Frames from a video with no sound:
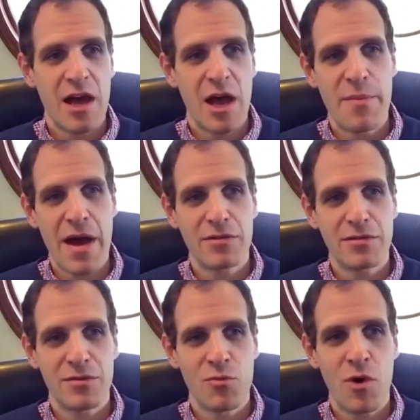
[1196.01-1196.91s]

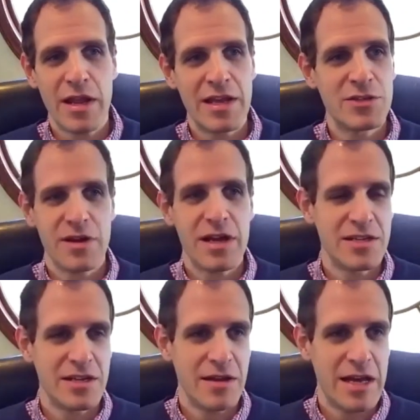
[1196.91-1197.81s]
about what is or
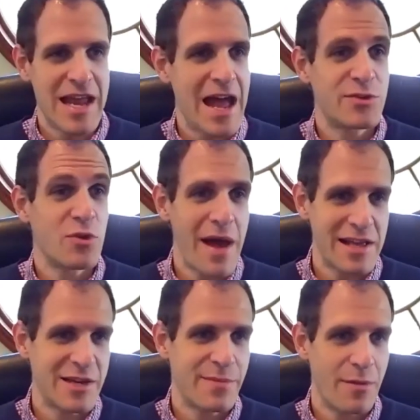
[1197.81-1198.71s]
isn't a natural
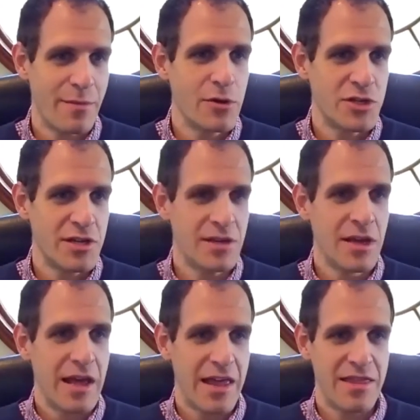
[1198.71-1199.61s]
basketball motion, and